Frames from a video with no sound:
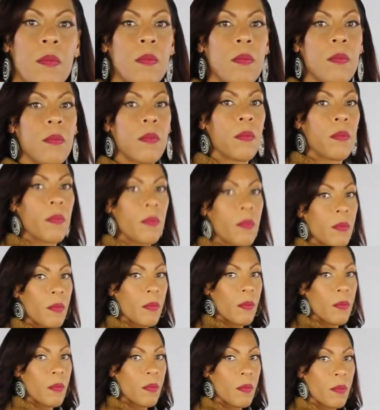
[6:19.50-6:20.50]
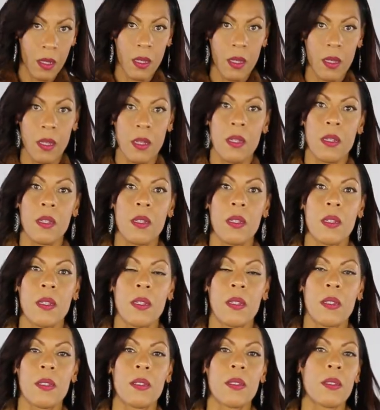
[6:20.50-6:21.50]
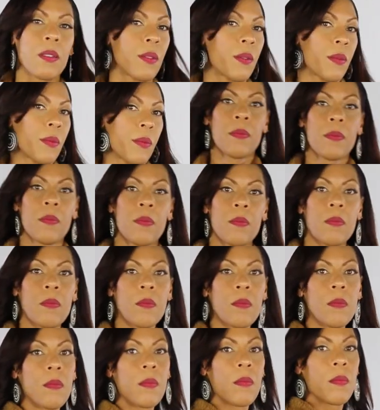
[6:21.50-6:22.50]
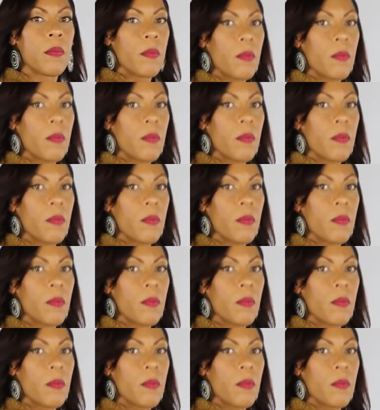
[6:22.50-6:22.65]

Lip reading: (no one is talking)